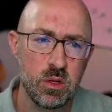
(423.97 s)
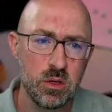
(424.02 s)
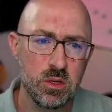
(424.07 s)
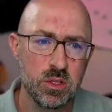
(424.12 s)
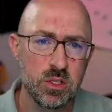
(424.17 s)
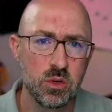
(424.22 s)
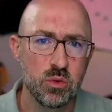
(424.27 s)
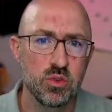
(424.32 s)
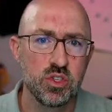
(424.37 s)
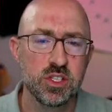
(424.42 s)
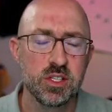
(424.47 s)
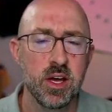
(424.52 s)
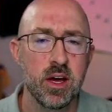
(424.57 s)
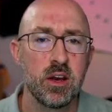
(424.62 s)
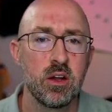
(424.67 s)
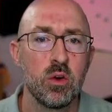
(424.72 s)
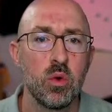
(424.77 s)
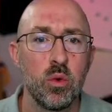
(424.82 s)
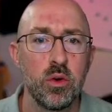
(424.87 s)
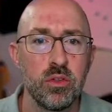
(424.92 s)
So just
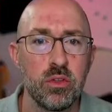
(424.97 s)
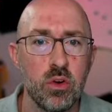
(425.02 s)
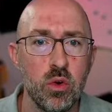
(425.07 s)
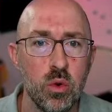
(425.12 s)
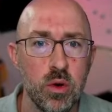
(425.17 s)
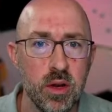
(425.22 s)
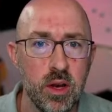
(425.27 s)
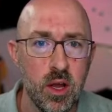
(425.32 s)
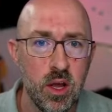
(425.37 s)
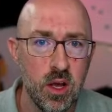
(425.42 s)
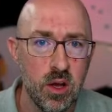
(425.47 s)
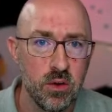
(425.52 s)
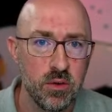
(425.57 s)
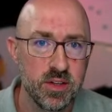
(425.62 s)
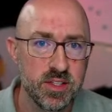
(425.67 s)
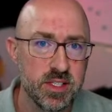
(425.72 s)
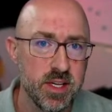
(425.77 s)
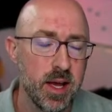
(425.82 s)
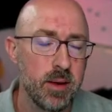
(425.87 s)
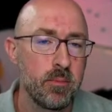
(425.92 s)
kind of going through it,
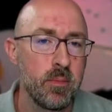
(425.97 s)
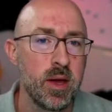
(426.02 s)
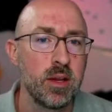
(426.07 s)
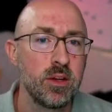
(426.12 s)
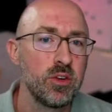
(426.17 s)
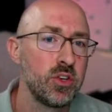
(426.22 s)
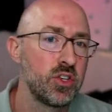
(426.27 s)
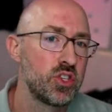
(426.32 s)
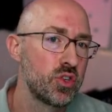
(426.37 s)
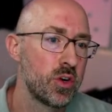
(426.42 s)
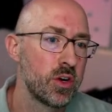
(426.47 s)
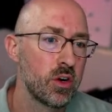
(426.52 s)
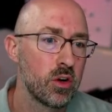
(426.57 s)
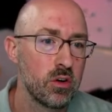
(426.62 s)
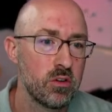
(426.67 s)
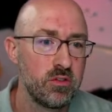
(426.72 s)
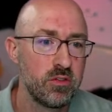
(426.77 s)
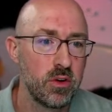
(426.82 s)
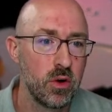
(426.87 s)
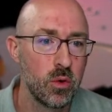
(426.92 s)
let's say I manually
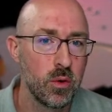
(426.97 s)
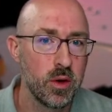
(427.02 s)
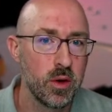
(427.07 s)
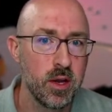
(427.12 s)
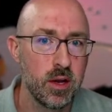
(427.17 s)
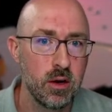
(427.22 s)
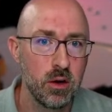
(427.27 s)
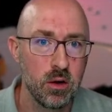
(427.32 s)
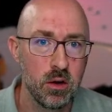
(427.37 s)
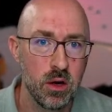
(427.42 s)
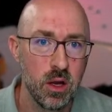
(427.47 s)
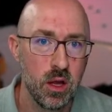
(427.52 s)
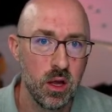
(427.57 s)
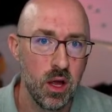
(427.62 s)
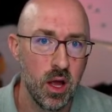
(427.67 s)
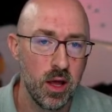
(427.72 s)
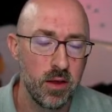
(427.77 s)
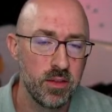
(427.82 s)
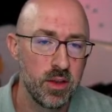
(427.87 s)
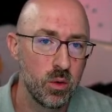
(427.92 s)
trigger a flow here,
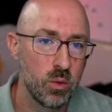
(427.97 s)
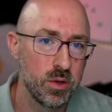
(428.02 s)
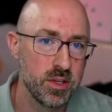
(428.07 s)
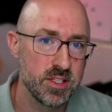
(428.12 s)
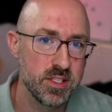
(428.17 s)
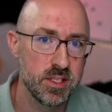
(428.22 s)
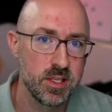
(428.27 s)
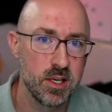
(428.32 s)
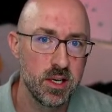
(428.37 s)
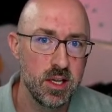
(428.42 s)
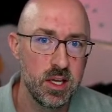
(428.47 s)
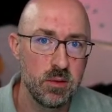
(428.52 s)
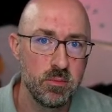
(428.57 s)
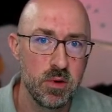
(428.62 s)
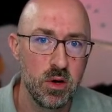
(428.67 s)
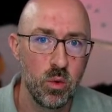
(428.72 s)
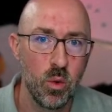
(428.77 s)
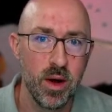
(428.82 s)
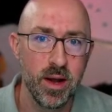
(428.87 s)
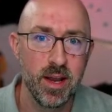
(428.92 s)
and then I want to send an
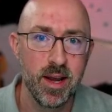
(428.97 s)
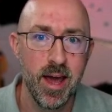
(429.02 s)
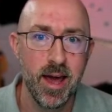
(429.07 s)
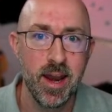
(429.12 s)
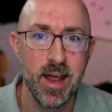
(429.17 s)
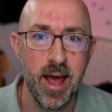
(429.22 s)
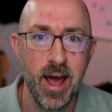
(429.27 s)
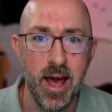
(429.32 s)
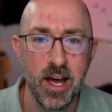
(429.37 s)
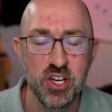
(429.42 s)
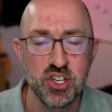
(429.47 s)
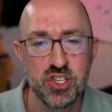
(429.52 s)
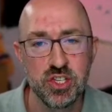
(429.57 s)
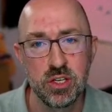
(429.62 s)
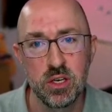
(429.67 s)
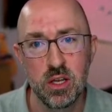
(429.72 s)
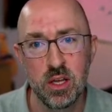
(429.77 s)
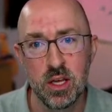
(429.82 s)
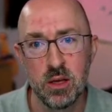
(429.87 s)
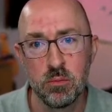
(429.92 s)
email. Well, I could add an
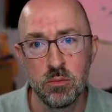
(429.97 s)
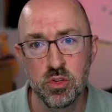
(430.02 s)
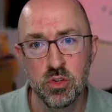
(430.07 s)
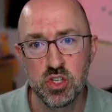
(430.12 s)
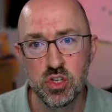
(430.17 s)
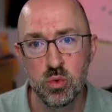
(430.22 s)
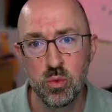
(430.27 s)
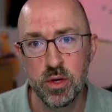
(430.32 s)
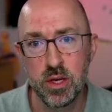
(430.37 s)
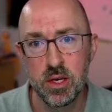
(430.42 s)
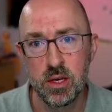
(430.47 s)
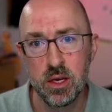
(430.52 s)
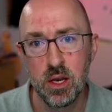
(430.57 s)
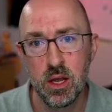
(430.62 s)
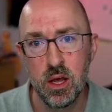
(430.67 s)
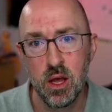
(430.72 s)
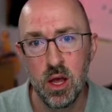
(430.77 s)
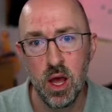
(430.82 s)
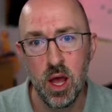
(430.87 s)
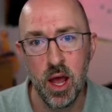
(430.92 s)
action in between,
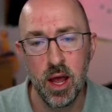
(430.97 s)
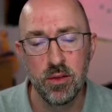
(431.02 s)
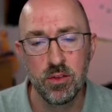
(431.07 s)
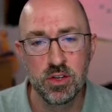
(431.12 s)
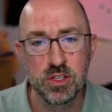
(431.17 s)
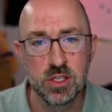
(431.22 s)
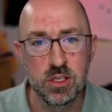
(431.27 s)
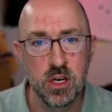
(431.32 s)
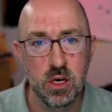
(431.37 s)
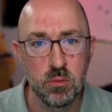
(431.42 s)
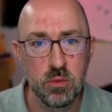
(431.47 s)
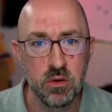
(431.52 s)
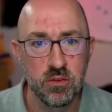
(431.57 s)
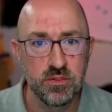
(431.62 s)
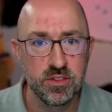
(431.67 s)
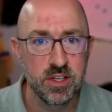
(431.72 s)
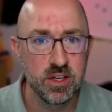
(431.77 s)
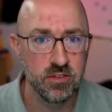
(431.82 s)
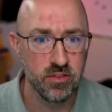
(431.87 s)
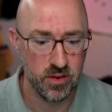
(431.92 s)
and there's a number
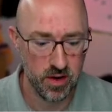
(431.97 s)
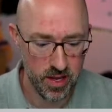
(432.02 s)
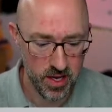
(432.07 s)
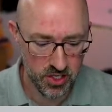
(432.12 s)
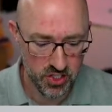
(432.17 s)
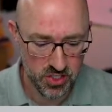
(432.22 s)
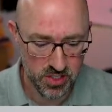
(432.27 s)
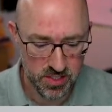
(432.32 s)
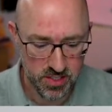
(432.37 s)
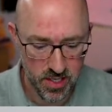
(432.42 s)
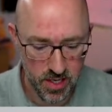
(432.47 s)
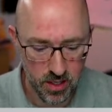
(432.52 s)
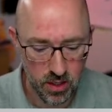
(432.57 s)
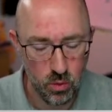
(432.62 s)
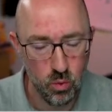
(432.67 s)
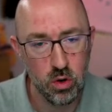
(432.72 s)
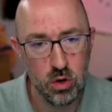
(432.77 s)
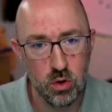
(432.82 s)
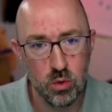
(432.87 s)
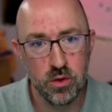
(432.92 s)
of different actions that I
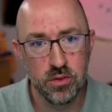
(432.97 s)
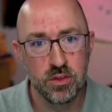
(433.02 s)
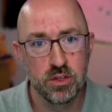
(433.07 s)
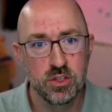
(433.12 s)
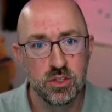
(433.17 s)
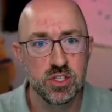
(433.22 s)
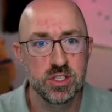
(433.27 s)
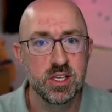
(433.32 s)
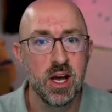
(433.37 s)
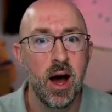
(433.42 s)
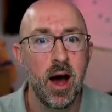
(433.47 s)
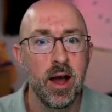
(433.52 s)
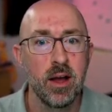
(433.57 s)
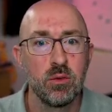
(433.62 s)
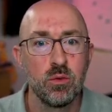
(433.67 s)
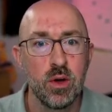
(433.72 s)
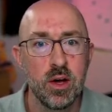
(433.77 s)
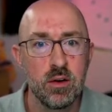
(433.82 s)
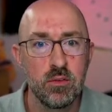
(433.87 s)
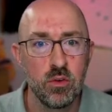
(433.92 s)
can work with. And just high
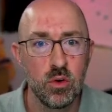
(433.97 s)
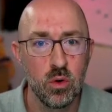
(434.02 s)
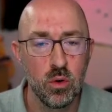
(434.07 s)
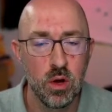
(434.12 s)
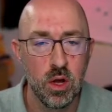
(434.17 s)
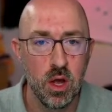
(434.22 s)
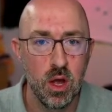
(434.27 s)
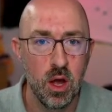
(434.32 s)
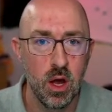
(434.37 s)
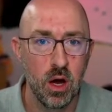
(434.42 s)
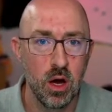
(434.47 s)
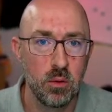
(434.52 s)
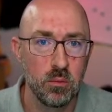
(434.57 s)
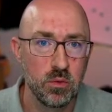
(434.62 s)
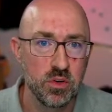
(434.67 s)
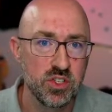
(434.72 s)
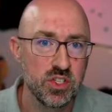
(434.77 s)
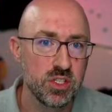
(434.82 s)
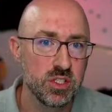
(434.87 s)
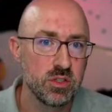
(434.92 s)
level,
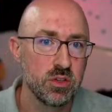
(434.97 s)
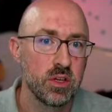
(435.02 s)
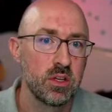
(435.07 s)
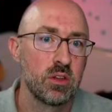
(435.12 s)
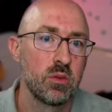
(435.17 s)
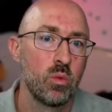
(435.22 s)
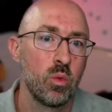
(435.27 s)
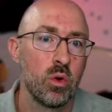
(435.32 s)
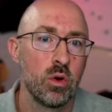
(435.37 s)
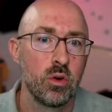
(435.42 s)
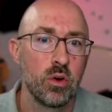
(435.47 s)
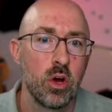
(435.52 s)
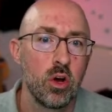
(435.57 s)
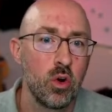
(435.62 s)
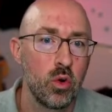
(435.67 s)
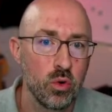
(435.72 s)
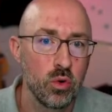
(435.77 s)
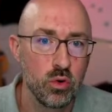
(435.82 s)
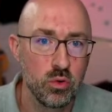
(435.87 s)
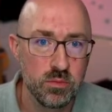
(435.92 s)
let's just look at the word
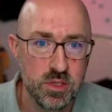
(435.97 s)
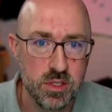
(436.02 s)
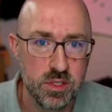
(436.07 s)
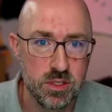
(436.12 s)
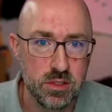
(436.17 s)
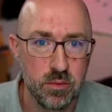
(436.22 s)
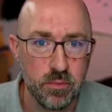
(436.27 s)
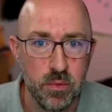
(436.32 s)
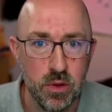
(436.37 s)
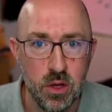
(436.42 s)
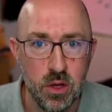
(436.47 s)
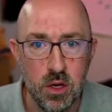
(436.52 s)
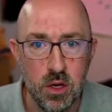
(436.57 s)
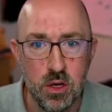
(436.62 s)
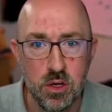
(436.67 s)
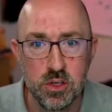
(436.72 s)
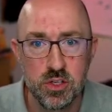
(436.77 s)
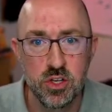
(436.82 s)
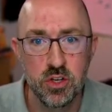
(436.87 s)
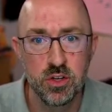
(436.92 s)
groups.
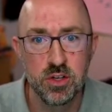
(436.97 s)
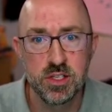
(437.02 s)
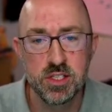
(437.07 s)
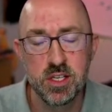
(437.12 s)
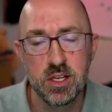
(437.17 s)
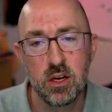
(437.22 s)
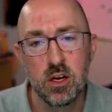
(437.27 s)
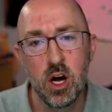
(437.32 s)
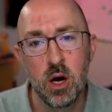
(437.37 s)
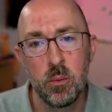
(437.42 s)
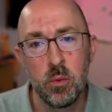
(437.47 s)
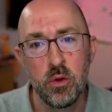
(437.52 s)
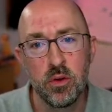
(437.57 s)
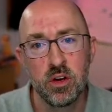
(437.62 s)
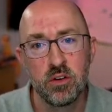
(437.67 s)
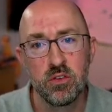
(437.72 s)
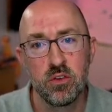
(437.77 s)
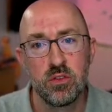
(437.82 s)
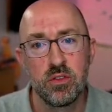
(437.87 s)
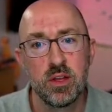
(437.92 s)
So you're going to see a couple of
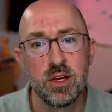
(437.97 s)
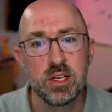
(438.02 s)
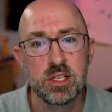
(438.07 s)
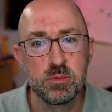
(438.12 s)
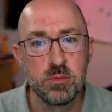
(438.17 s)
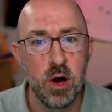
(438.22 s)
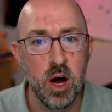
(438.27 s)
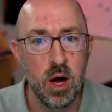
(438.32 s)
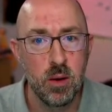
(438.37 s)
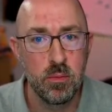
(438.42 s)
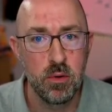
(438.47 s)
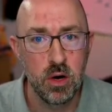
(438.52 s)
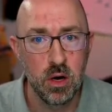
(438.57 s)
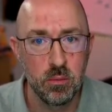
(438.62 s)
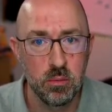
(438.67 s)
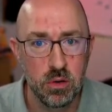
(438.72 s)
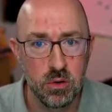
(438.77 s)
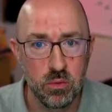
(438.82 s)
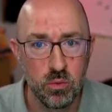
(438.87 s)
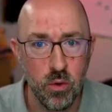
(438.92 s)
different things pop
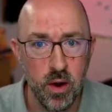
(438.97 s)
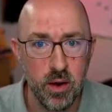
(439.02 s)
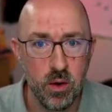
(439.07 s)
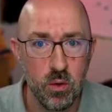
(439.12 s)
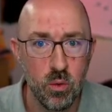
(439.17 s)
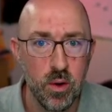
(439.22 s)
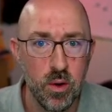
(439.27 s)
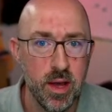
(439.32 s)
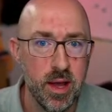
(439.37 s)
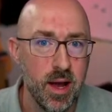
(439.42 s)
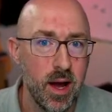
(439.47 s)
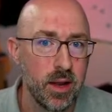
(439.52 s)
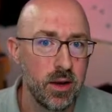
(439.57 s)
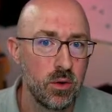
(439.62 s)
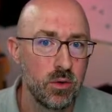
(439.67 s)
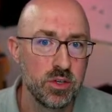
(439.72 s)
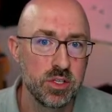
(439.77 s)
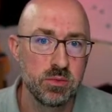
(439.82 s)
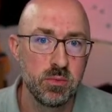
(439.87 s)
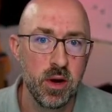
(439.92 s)
up. Right away, I
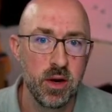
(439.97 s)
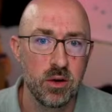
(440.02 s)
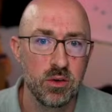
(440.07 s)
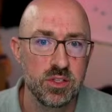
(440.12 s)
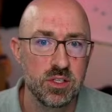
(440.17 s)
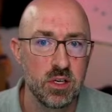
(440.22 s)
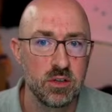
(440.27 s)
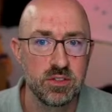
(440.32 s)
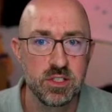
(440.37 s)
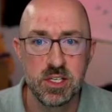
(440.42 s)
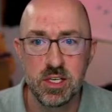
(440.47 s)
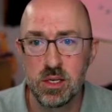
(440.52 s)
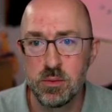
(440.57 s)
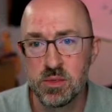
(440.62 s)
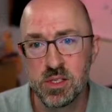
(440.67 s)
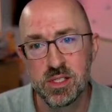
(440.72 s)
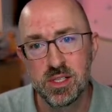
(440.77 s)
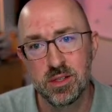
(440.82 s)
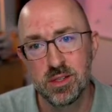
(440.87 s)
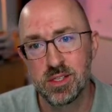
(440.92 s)
notice Microsoft
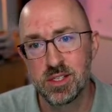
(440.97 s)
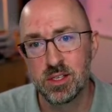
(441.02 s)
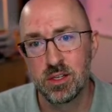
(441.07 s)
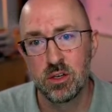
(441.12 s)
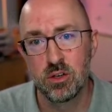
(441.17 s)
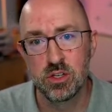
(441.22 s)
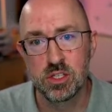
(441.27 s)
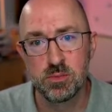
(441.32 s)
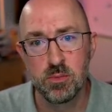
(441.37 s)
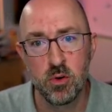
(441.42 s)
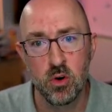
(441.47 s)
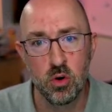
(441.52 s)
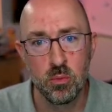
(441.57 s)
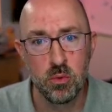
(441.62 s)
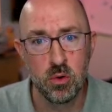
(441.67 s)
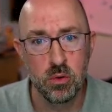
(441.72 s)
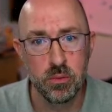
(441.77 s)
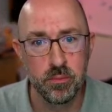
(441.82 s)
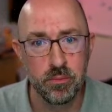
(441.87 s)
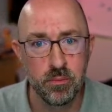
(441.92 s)
Teams. It's in the center. It's
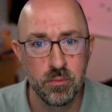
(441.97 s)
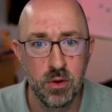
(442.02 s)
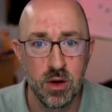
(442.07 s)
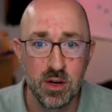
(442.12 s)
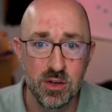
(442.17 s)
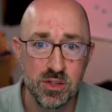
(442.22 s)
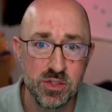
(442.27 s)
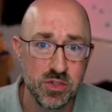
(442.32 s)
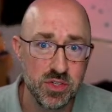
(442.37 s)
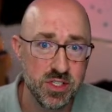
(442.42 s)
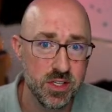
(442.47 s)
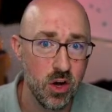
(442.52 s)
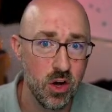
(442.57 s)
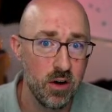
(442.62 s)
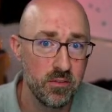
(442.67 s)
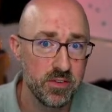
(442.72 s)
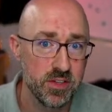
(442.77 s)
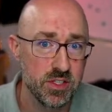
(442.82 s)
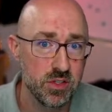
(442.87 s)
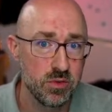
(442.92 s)
purple. I also see
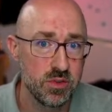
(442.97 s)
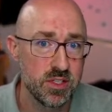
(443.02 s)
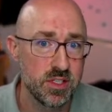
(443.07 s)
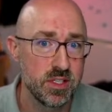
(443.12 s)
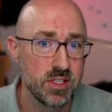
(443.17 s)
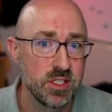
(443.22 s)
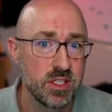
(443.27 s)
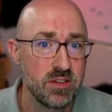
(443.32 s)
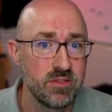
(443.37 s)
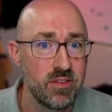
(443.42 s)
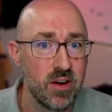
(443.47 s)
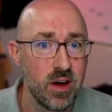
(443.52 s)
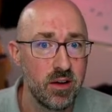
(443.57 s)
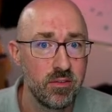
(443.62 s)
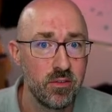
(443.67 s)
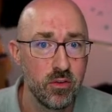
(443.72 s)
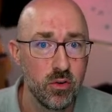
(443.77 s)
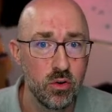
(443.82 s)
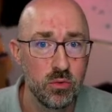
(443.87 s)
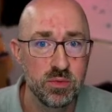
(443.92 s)
Office
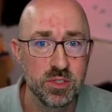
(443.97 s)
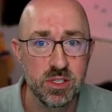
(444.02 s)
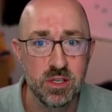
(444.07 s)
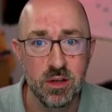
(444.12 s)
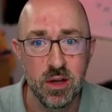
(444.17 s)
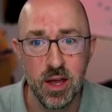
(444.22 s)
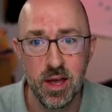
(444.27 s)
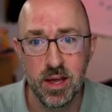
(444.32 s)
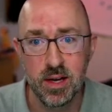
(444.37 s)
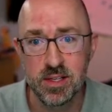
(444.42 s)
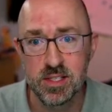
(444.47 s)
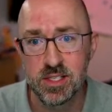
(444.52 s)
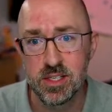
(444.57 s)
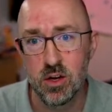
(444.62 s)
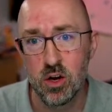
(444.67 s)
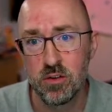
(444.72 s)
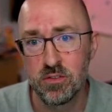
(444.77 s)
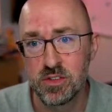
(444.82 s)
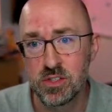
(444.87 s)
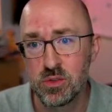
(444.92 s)
365 groups, and I see
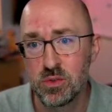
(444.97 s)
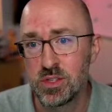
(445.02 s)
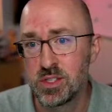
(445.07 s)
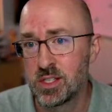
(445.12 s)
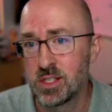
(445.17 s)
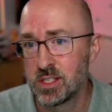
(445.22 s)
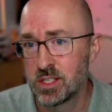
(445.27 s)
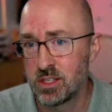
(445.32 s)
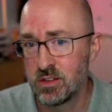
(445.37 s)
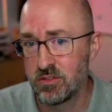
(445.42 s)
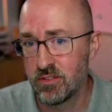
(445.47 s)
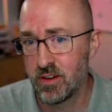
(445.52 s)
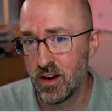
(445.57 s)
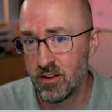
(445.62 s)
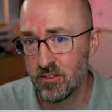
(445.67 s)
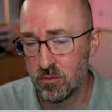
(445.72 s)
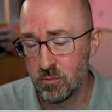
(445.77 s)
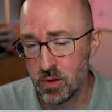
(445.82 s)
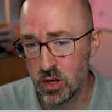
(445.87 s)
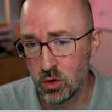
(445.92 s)
Office
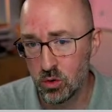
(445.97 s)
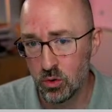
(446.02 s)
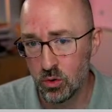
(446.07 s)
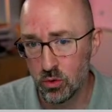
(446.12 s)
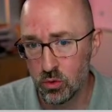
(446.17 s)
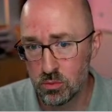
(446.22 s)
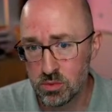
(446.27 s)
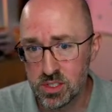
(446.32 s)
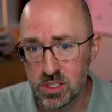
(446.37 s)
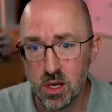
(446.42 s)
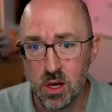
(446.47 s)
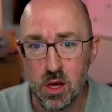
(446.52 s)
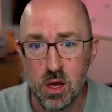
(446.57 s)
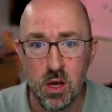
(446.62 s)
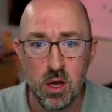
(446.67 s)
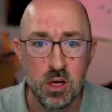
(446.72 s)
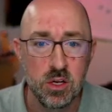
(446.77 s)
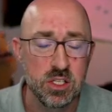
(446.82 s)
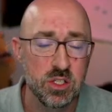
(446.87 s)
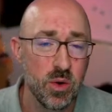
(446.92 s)
365 mail groups.
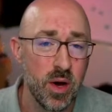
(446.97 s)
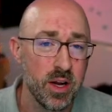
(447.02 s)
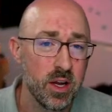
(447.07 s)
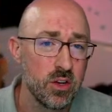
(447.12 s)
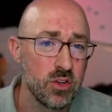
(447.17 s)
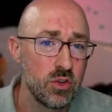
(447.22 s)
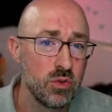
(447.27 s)
So I